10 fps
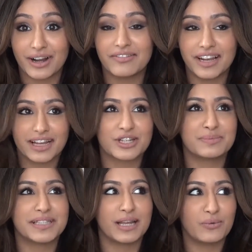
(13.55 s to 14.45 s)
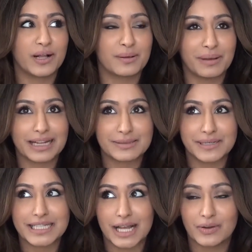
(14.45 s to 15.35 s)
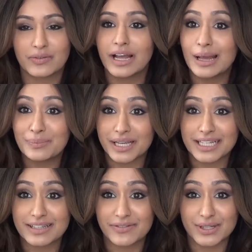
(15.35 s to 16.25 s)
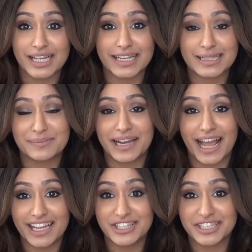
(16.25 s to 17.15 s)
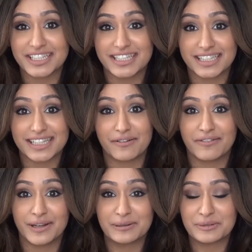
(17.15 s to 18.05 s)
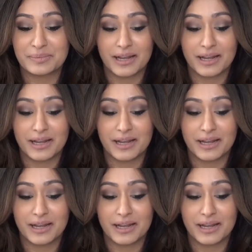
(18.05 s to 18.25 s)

I feel like I should be saying welcome back to myself because it feels like it's been ages since I filmed,